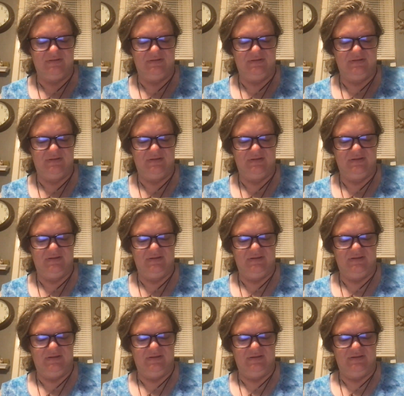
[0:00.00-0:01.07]

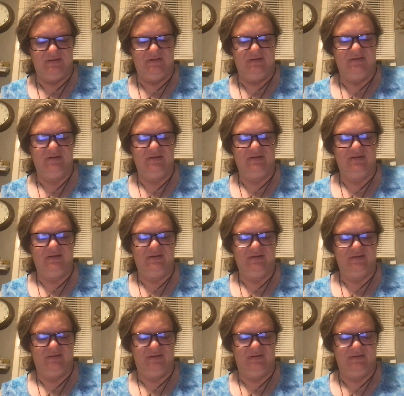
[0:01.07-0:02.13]

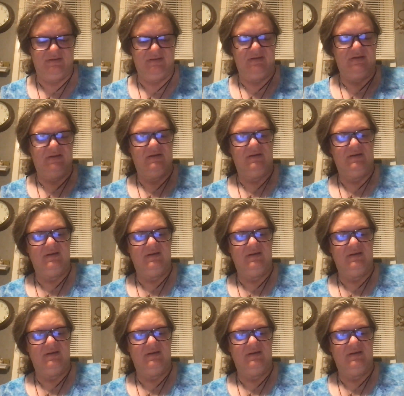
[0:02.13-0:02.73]
(no one is talking)